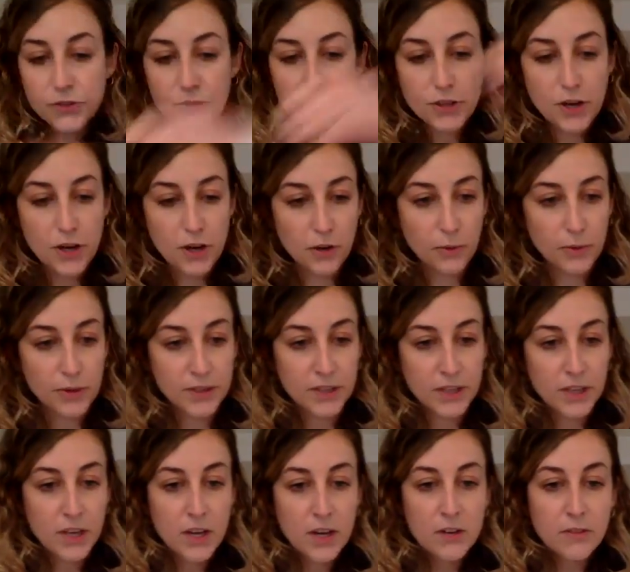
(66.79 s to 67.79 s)
So
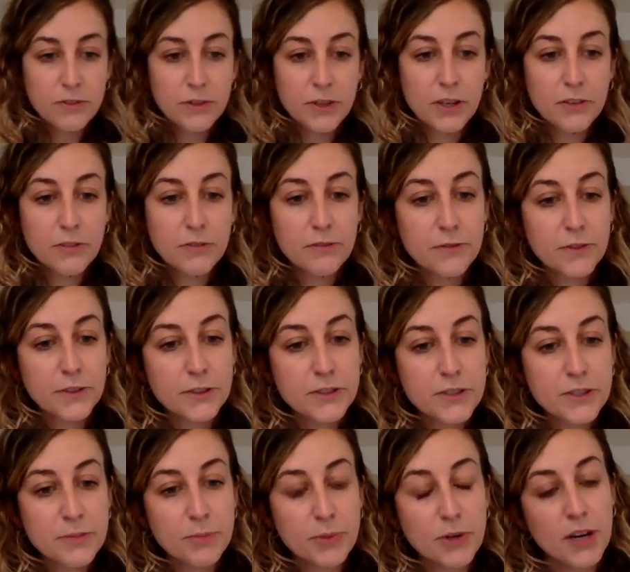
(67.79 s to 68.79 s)
for our
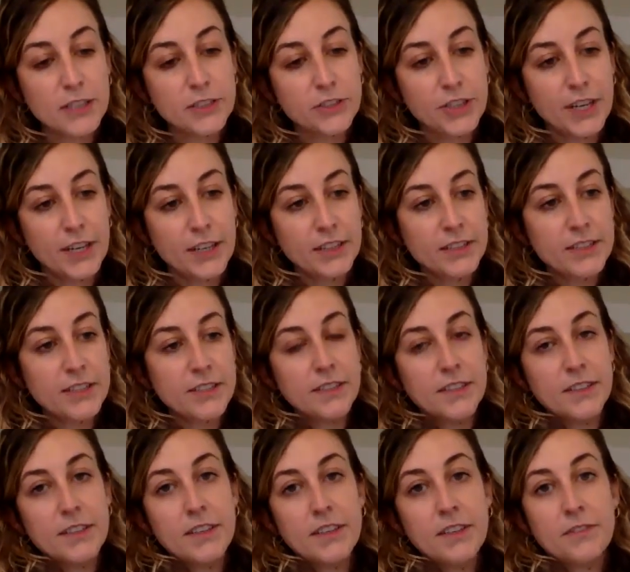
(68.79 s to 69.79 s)
first project,
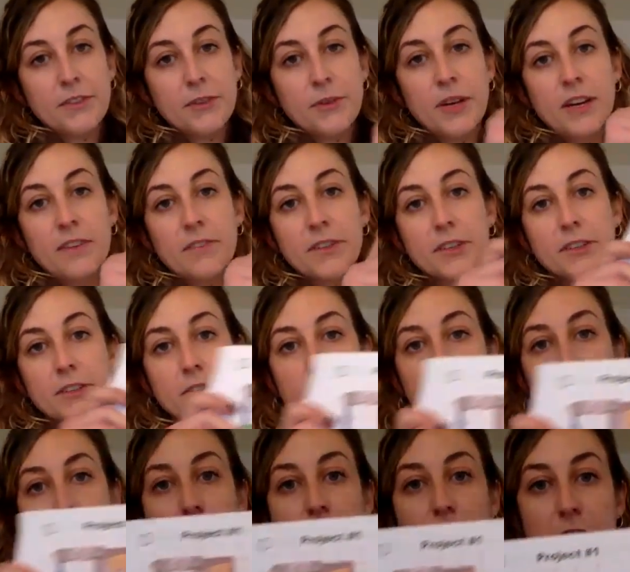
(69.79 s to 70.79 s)
if you have your
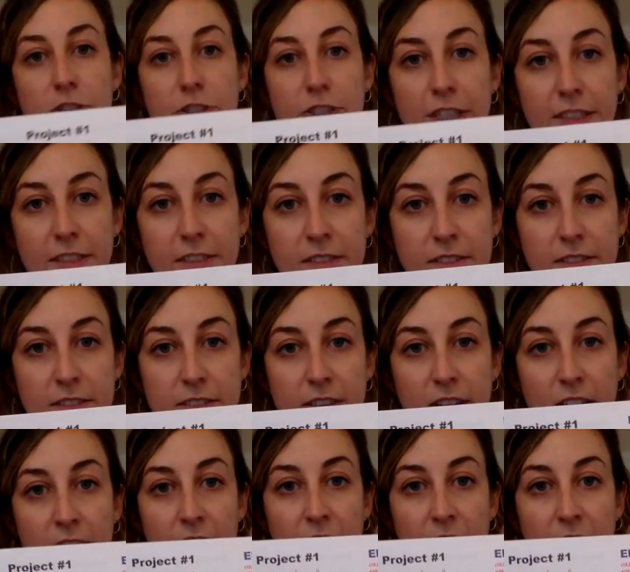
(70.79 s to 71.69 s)
instructions,